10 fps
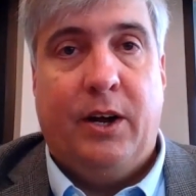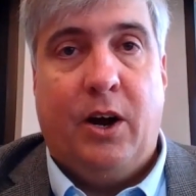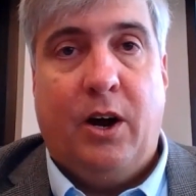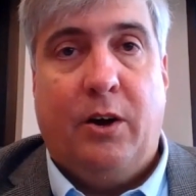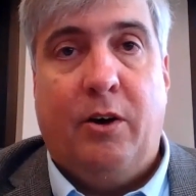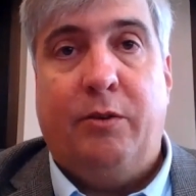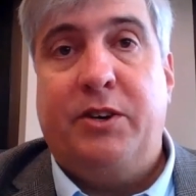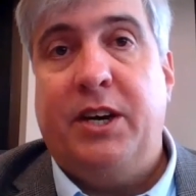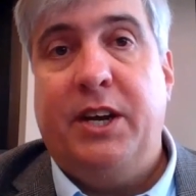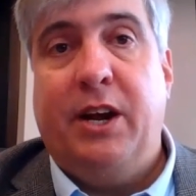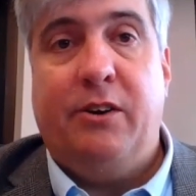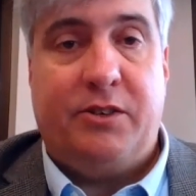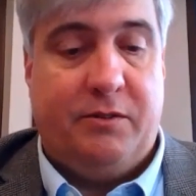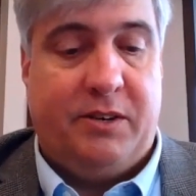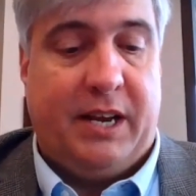over 10
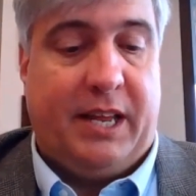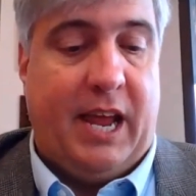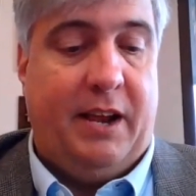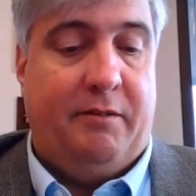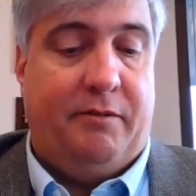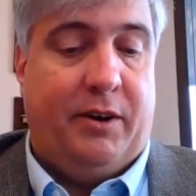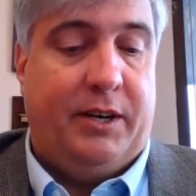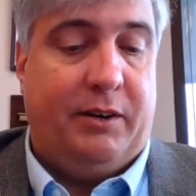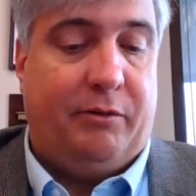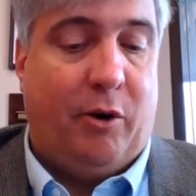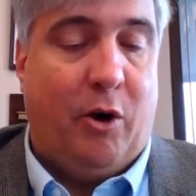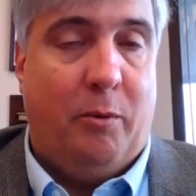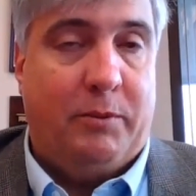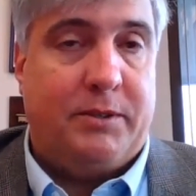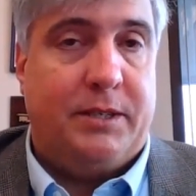years, have dedicated funding for
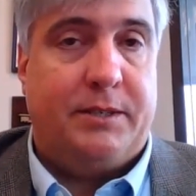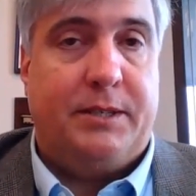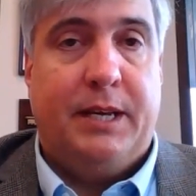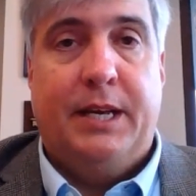homelessness.